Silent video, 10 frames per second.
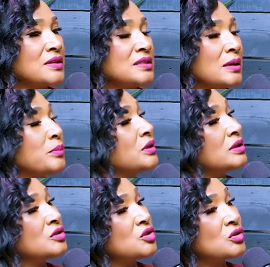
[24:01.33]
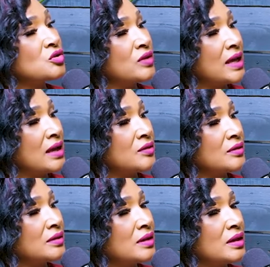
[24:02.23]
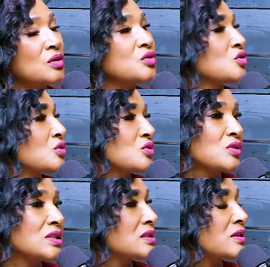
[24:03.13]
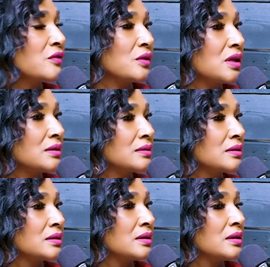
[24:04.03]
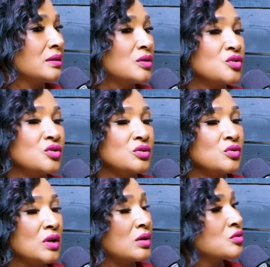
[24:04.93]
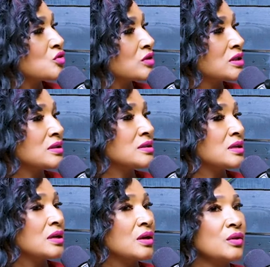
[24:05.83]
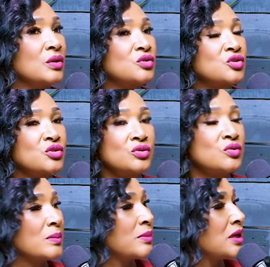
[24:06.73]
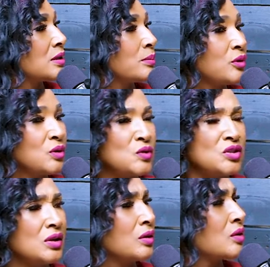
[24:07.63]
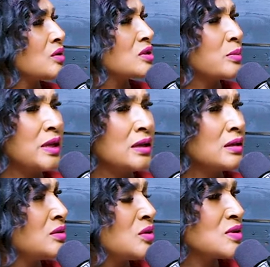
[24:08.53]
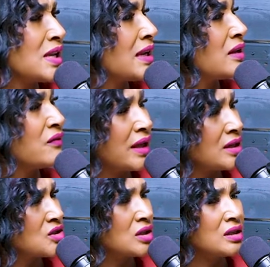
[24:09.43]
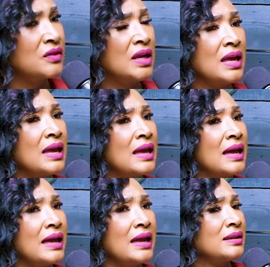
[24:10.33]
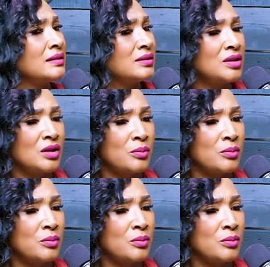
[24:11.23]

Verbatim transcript: that put their children out, and those children are suffering. Those children are on drugs. Those children are being abused. Young girls are being, you know, taken advantage of. And the young